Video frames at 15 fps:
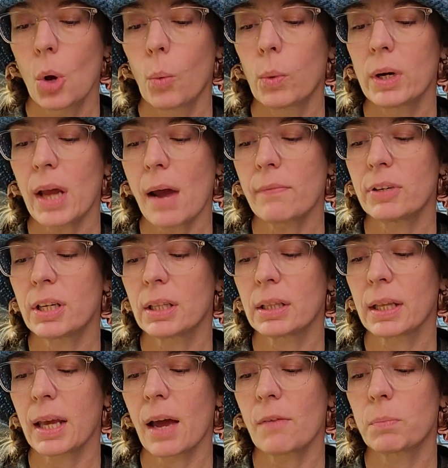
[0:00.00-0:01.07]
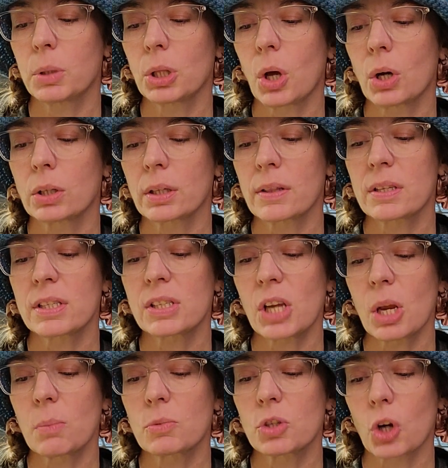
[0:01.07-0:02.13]
would evidently have belonged in the
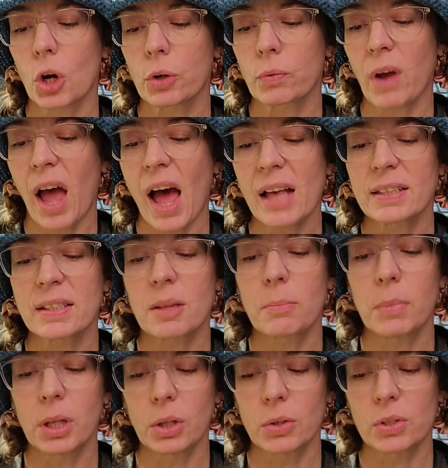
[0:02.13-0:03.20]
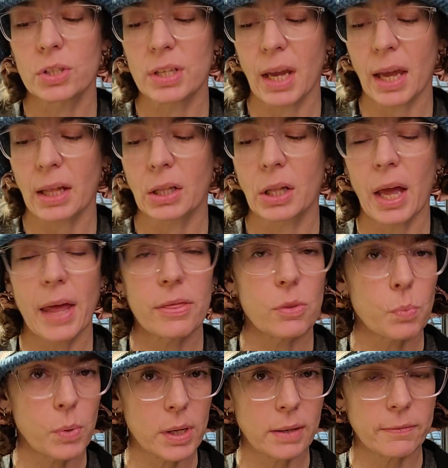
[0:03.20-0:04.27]
same genre as The Miller's Tale and
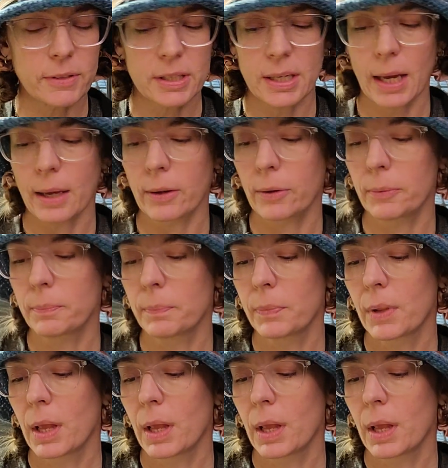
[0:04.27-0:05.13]
The Reeve's Tale.